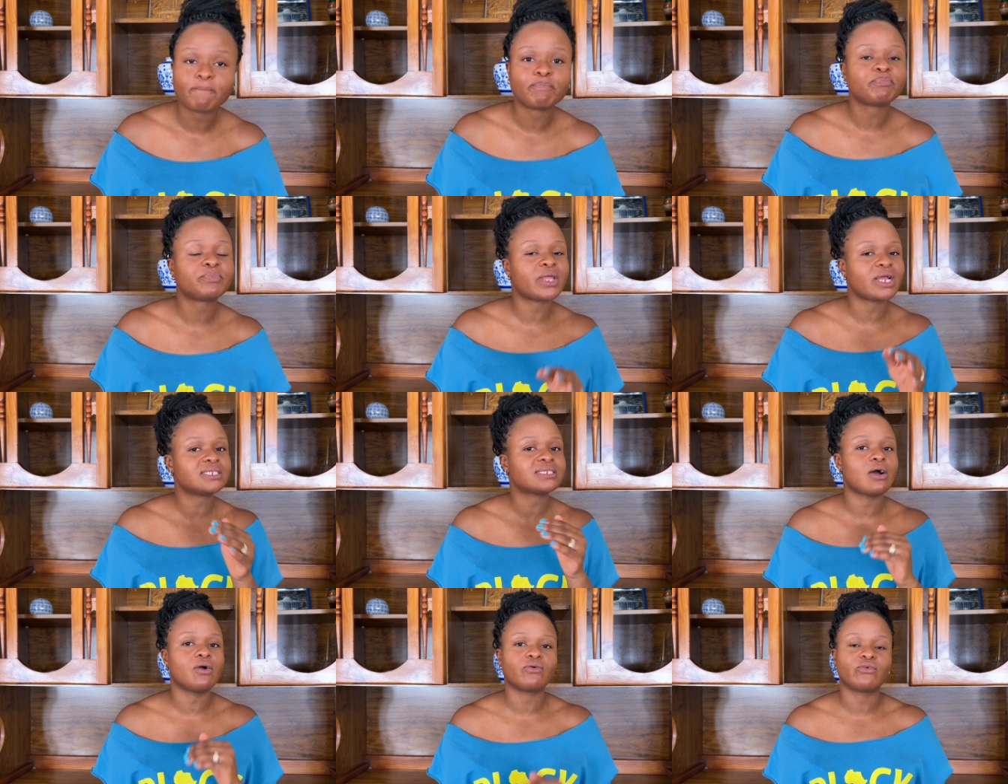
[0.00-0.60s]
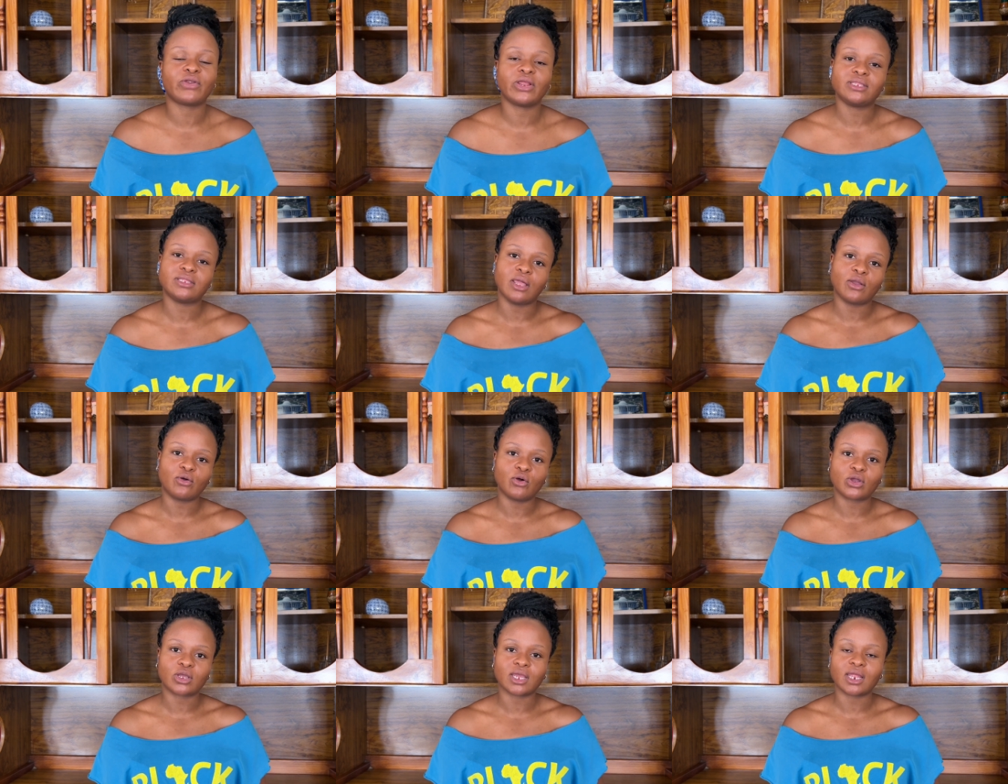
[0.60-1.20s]
That's how great they
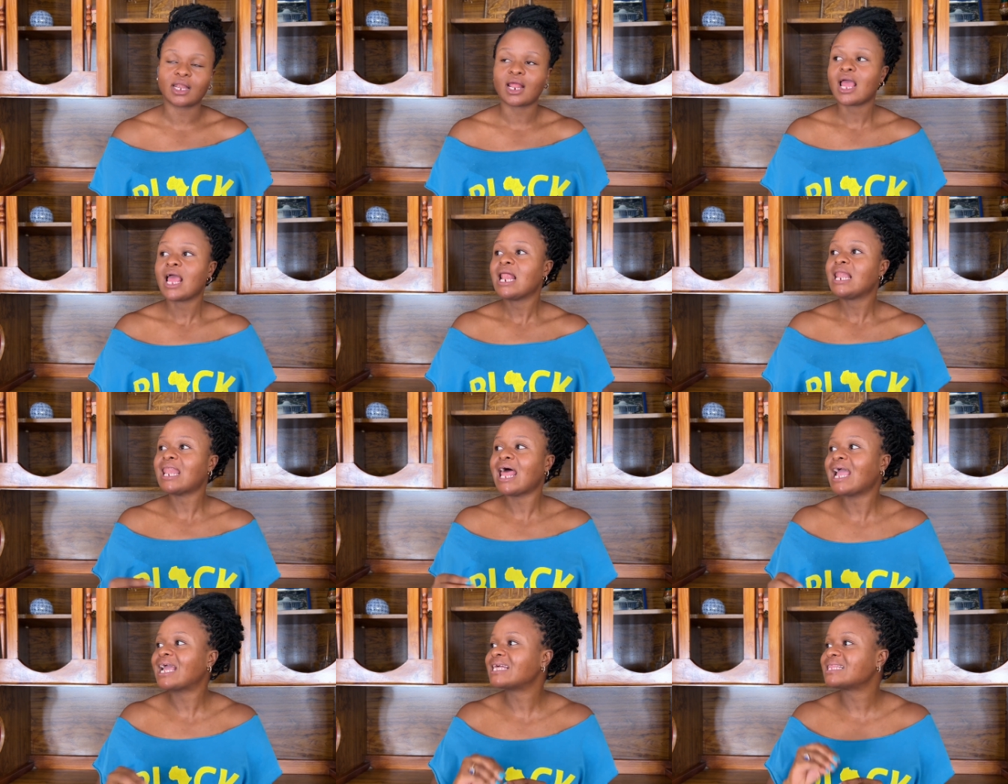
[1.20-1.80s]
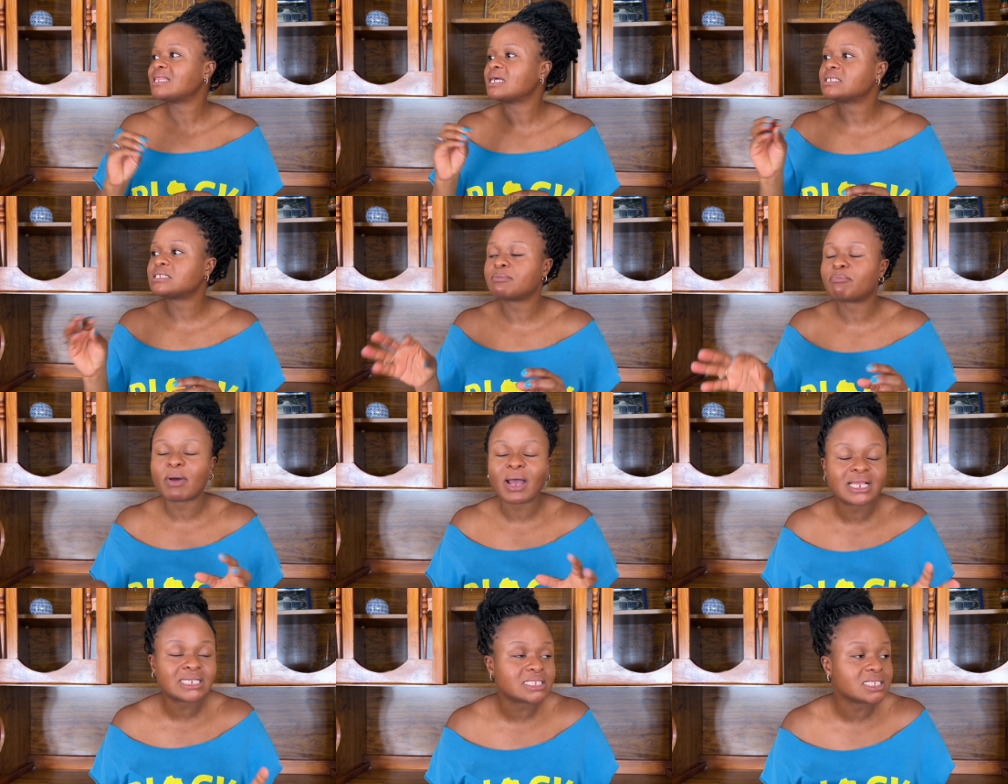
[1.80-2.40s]
cook it. Like, the
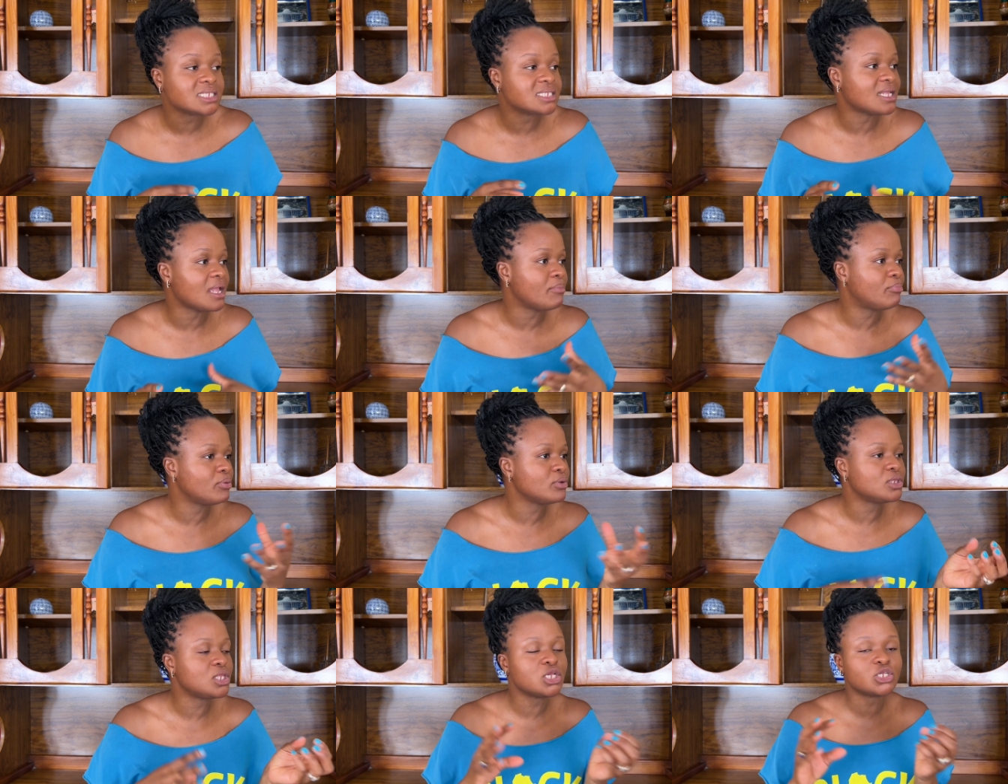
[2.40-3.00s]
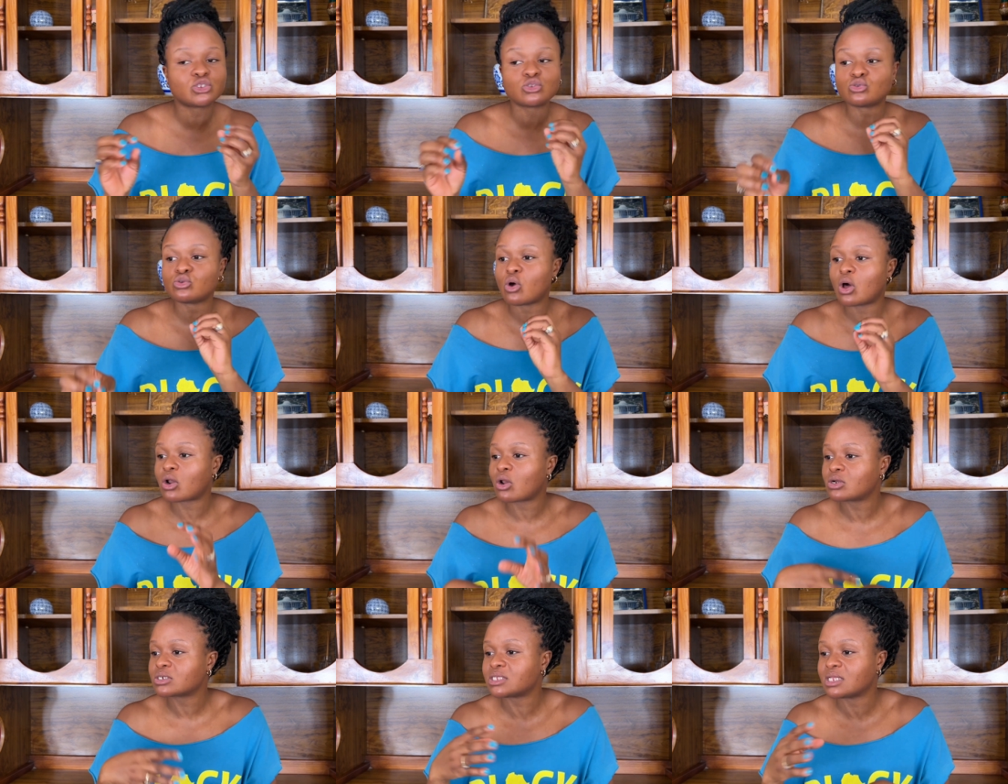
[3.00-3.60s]
spices they put, these
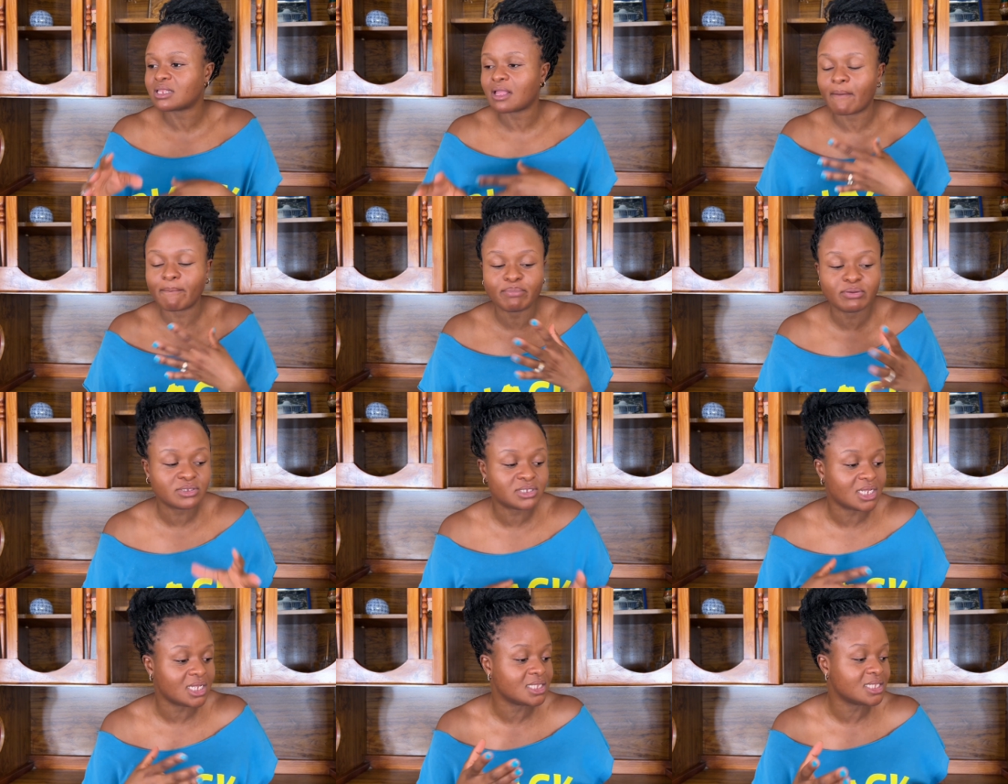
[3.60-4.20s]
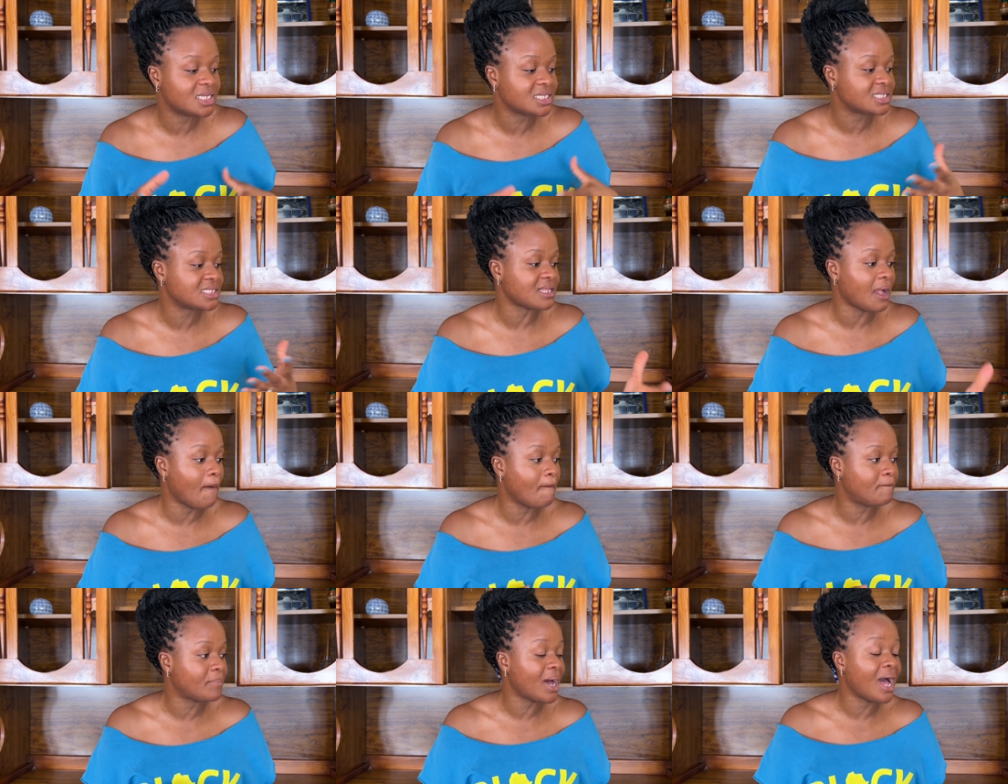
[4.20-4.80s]
noroks that they put in the
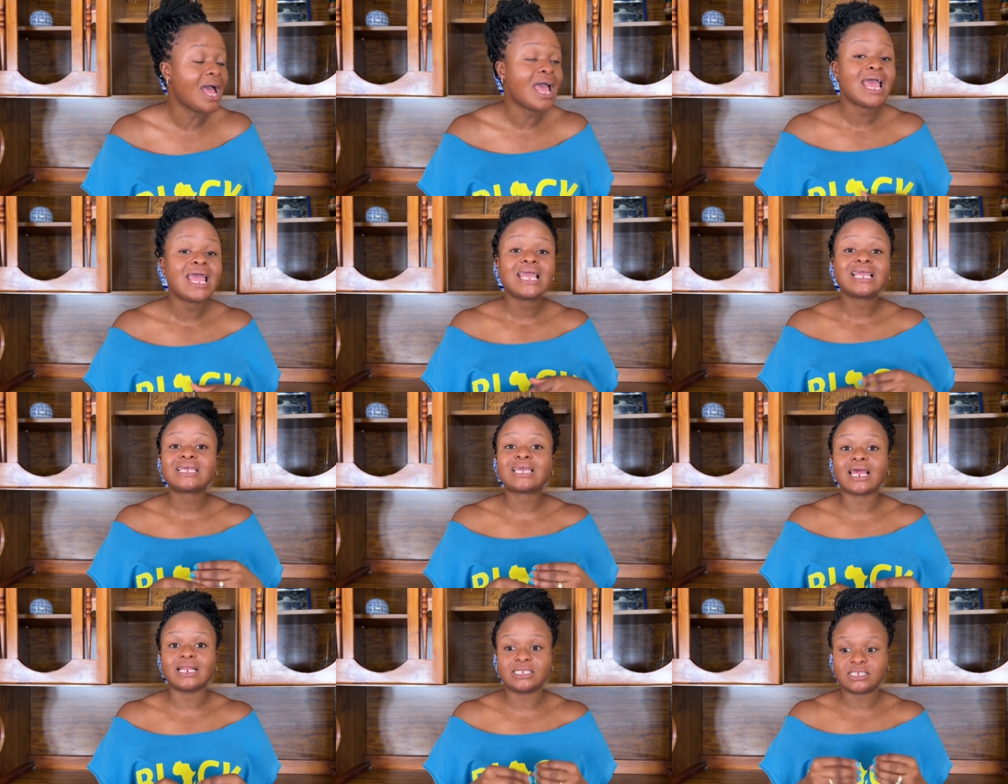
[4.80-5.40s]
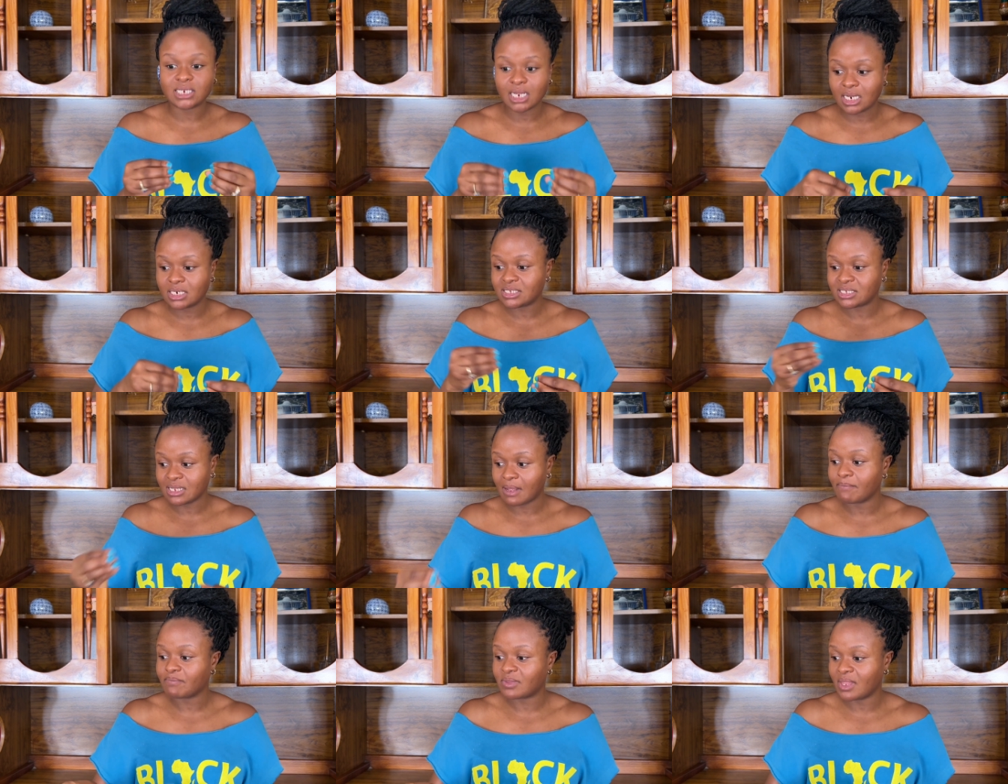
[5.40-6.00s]
stampa can turn
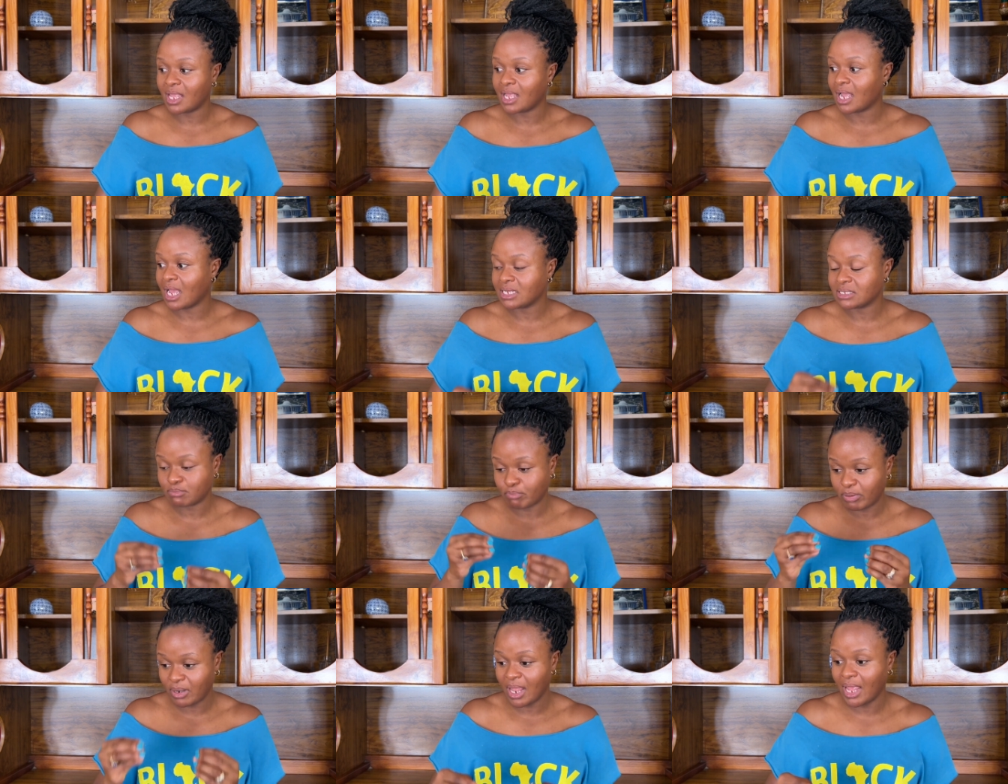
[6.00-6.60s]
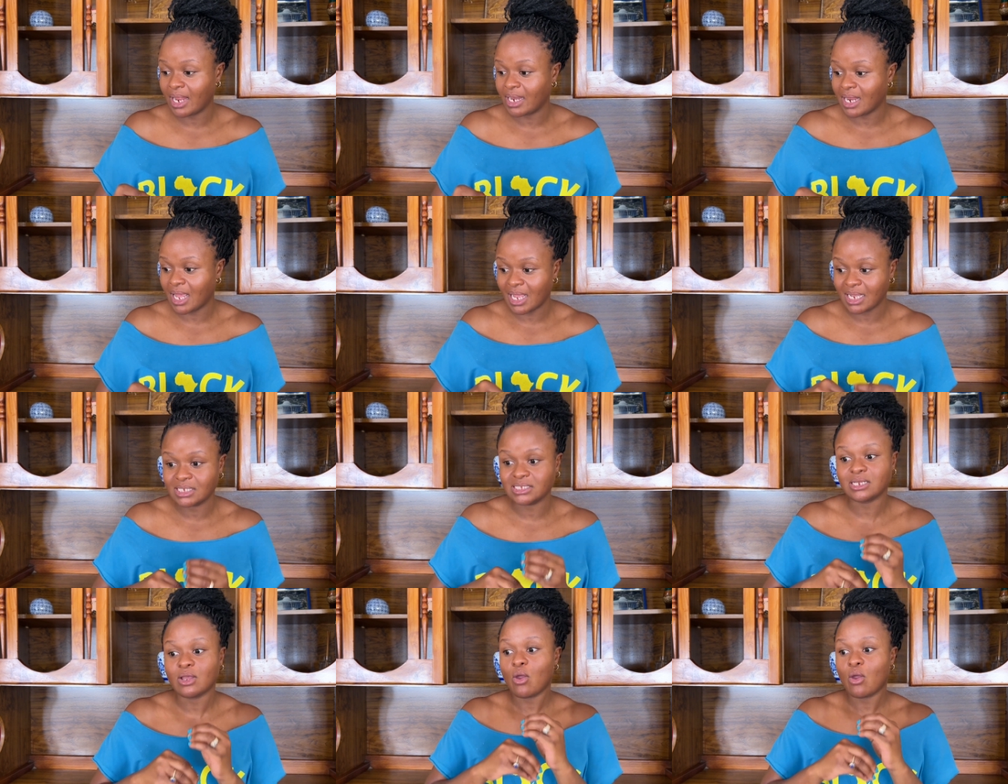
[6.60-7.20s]
something as plain as